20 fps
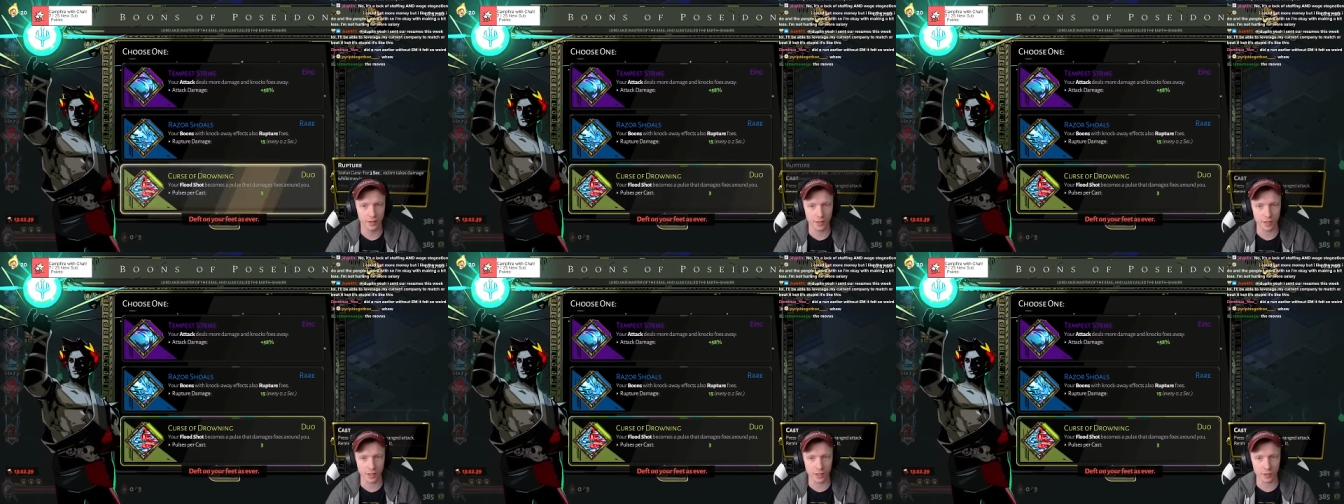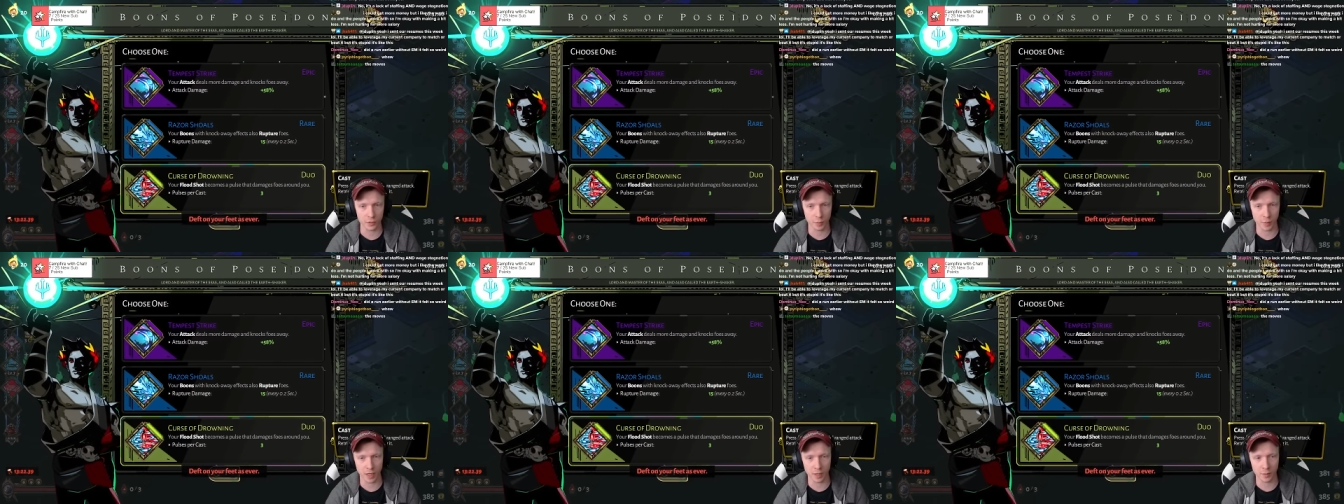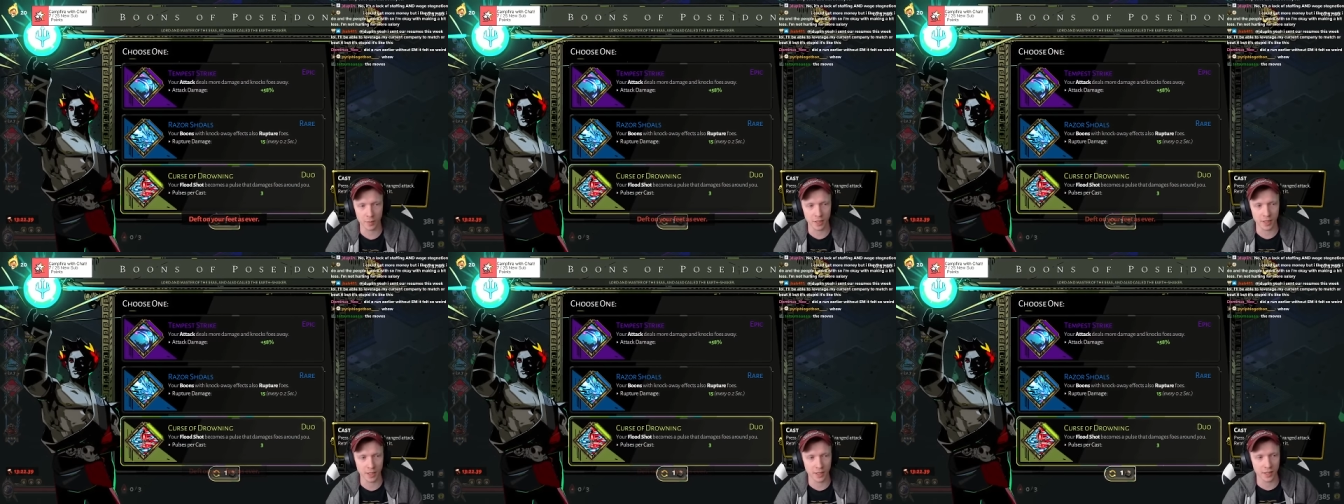it is,
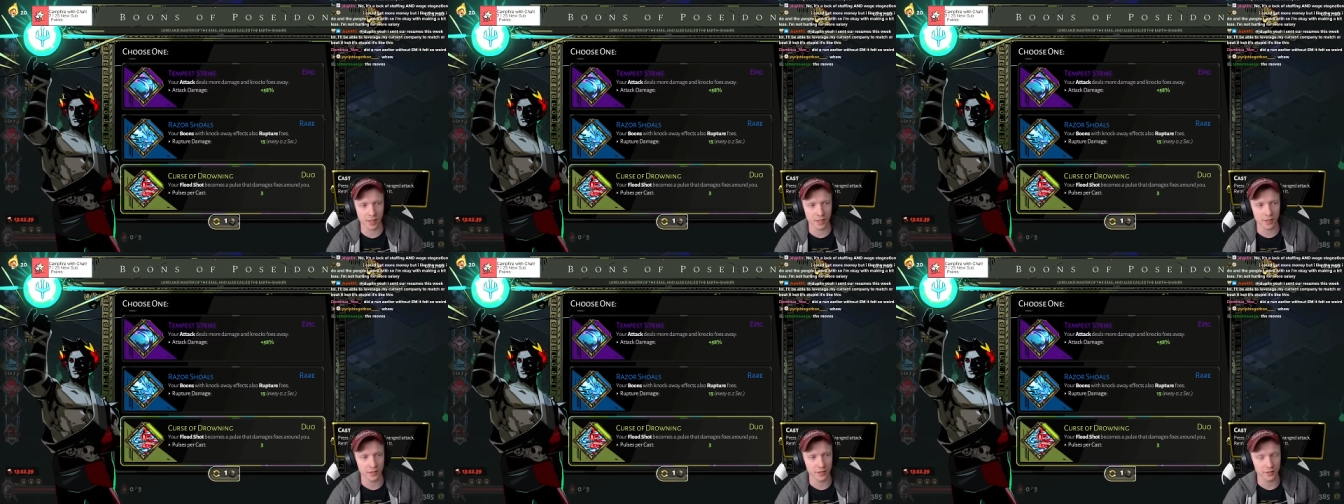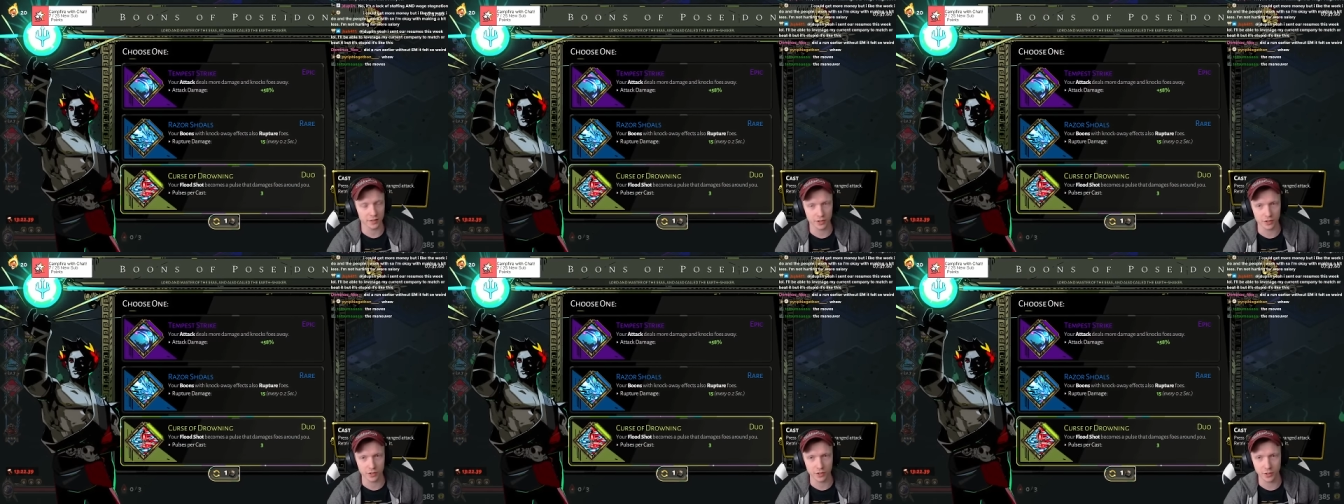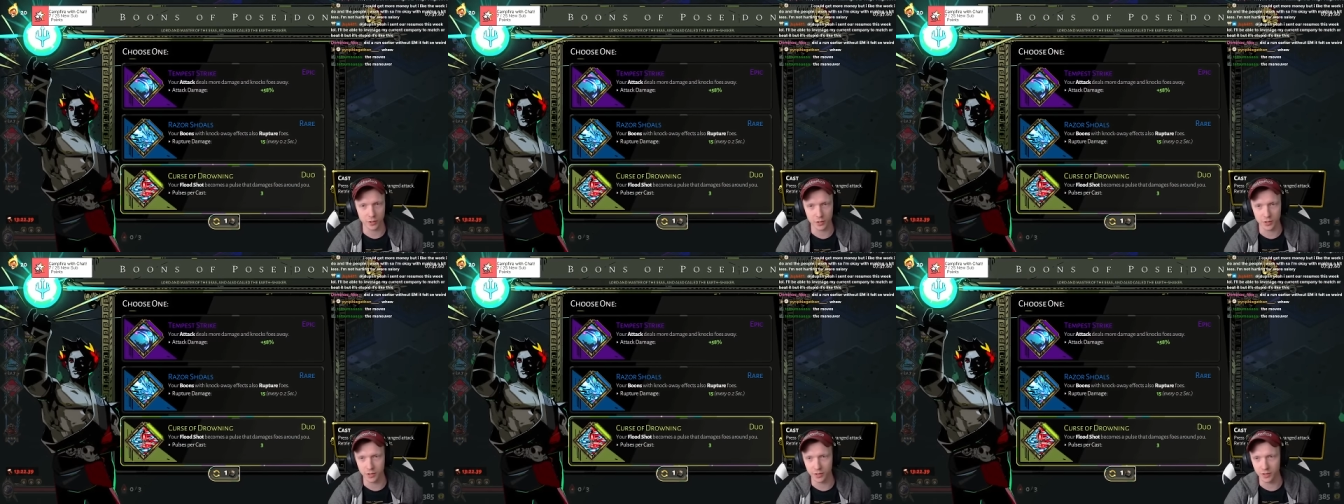baby! Just
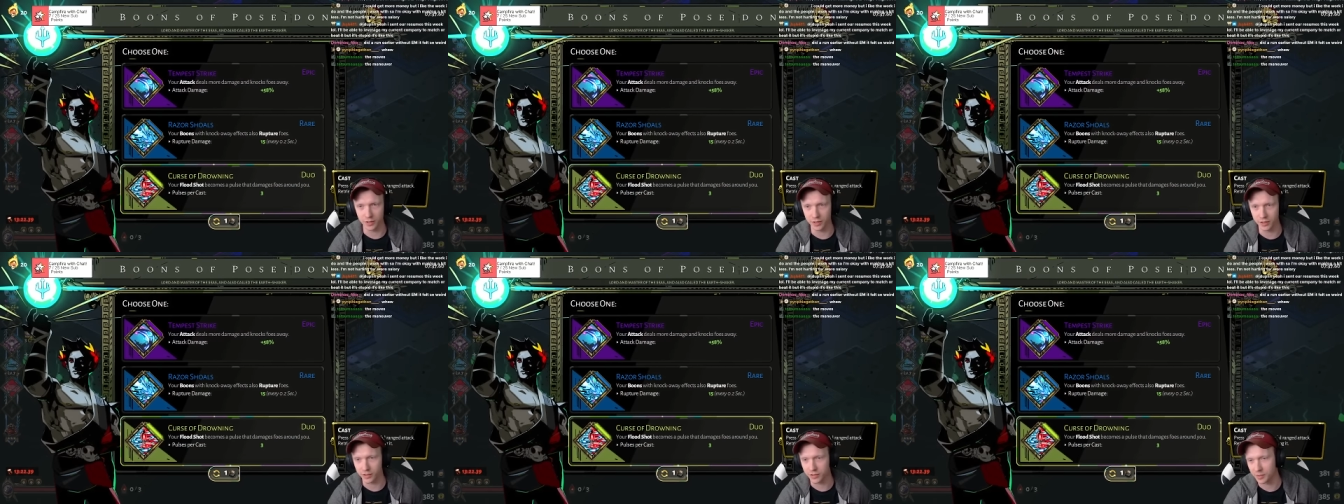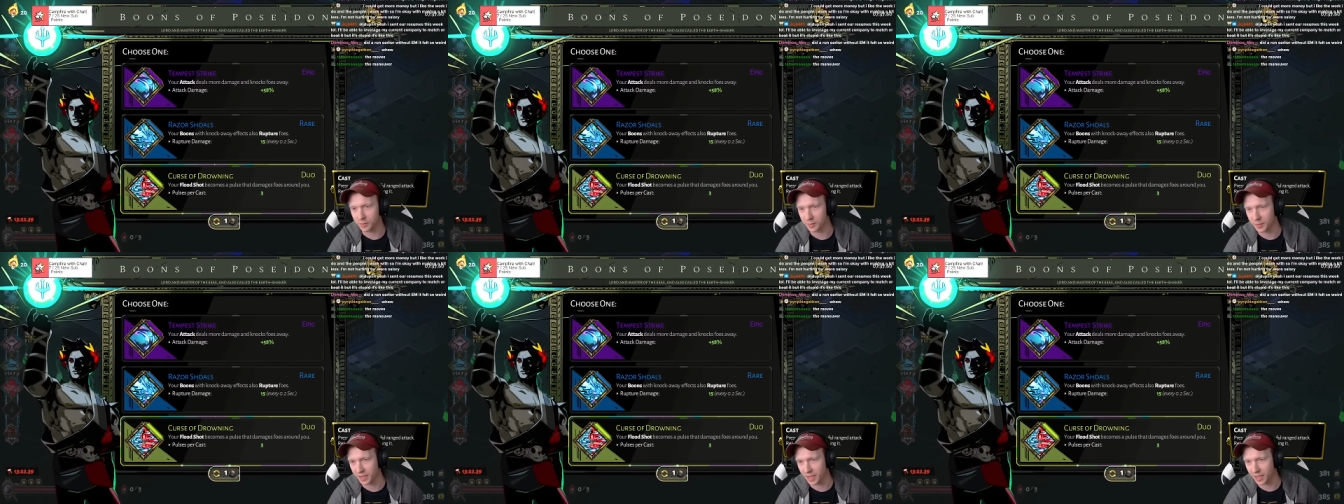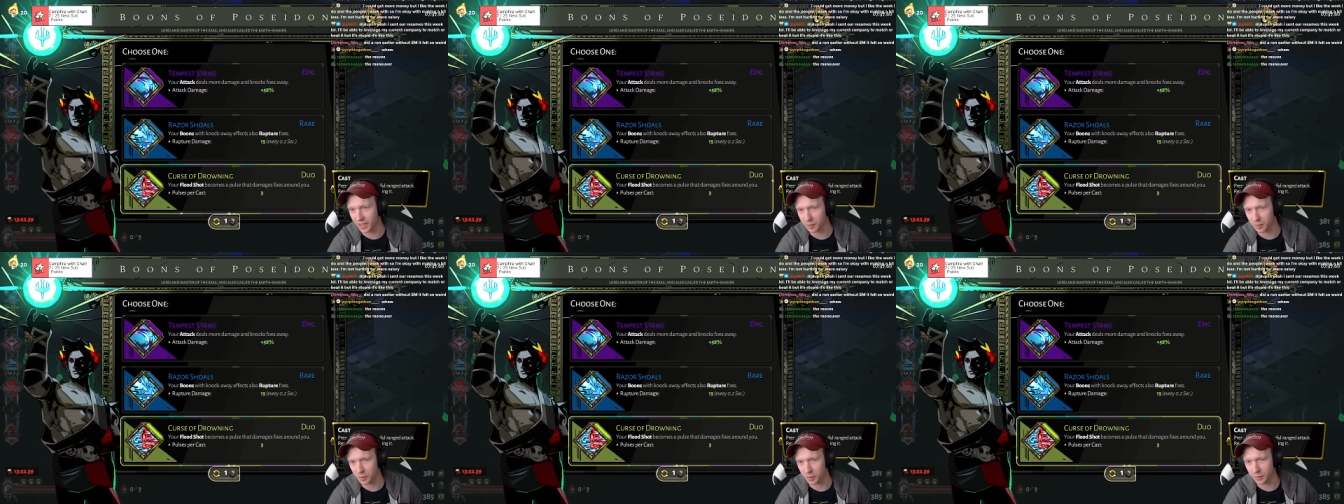took till Elysium to
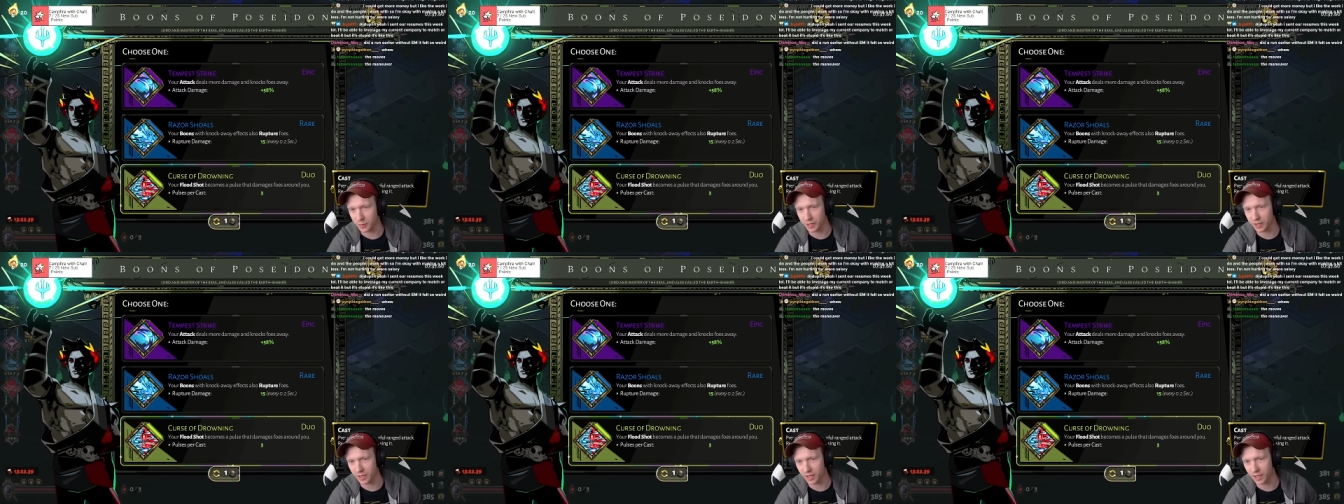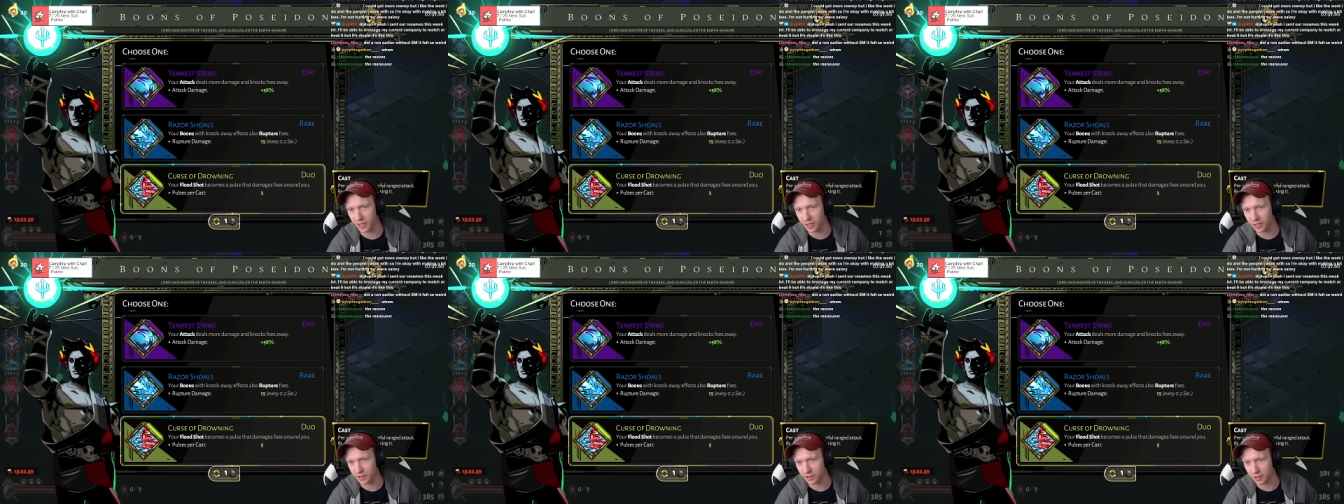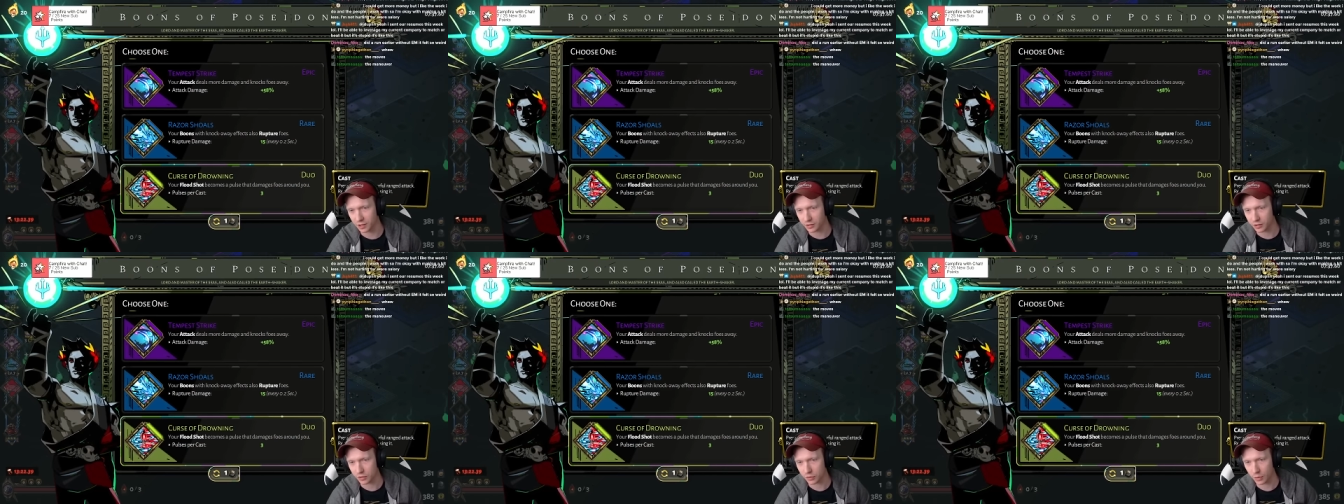get it, but we did get it.
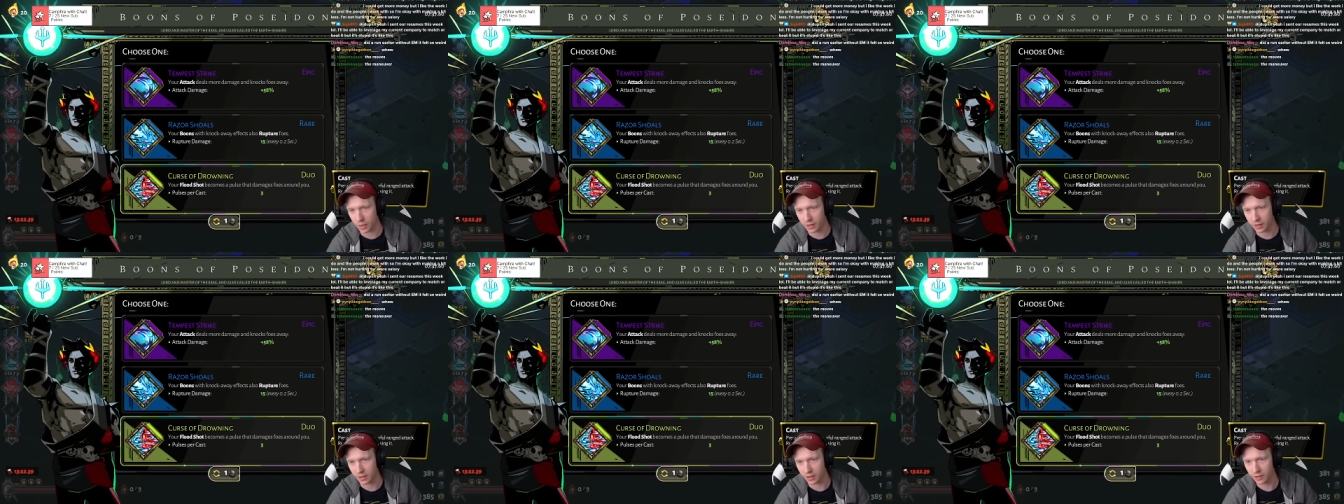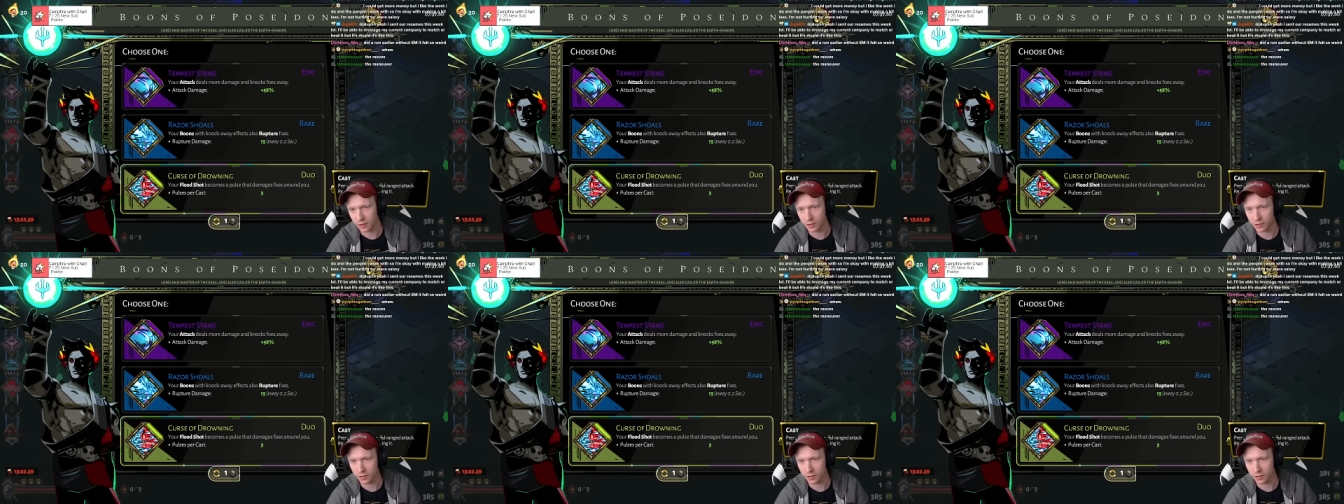Curse of Drowning!